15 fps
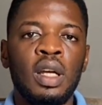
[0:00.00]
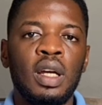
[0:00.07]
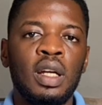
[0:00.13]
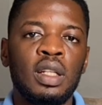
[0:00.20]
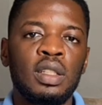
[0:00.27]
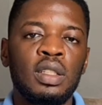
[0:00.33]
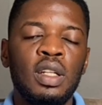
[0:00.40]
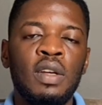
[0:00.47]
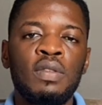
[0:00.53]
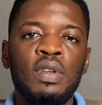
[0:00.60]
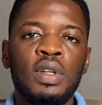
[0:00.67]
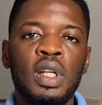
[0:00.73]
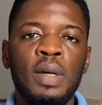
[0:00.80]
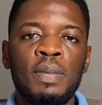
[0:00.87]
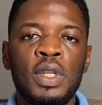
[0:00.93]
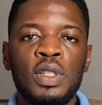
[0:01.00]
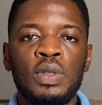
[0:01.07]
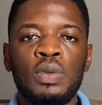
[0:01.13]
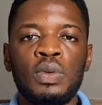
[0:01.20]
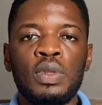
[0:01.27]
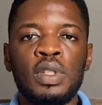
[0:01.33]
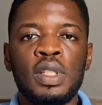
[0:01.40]
and every other
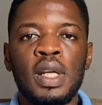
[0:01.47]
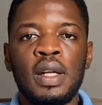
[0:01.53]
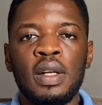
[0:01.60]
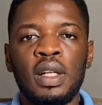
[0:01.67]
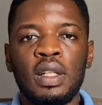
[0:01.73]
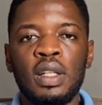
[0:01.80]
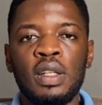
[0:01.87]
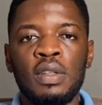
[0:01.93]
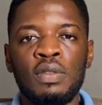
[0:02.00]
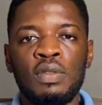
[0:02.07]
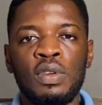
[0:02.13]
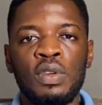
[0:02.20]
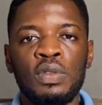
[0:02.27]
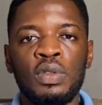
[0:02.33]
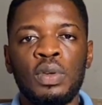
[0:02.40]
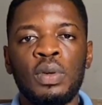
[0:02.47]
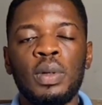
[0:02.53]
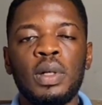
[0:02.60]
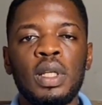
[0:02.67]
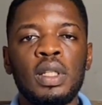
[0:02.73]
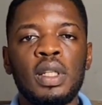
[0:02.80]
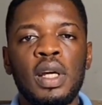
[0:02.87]
person who is directly involved
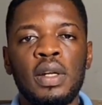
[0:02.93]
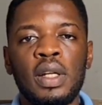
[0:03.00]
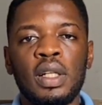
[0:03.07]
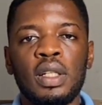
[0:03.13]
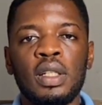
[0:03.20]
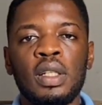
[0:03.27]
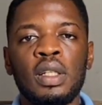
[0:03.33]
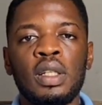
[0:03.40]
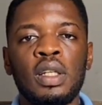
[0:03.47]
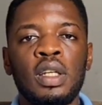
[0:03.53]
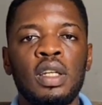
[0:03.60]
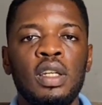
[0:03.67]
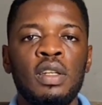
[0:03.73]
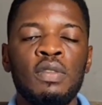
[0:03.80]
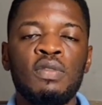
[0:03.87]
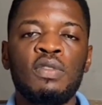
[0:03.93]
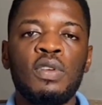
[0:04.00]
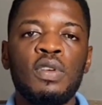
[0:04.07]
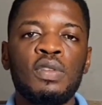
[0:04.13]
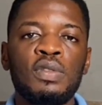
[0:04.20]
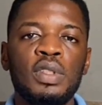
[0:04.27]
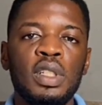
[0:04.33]
or indirectly
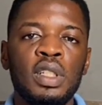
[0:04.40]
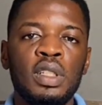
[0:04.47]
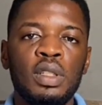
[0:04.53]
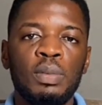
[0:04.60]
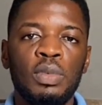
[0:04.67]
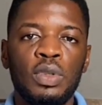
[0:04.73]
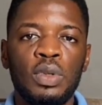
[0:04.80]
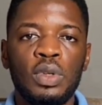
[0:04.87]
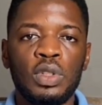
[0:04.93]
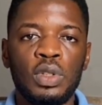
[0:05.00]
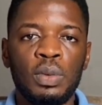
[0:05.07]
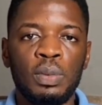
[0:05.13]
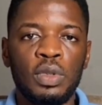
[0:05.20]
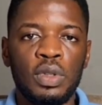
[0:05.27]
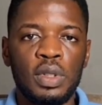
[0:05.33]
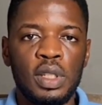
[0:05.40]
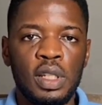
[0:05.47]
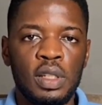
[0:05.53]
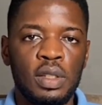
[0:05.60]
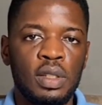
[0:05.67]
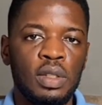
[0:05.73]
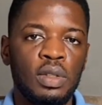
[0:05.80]
involved in the production
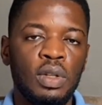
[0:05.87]
process.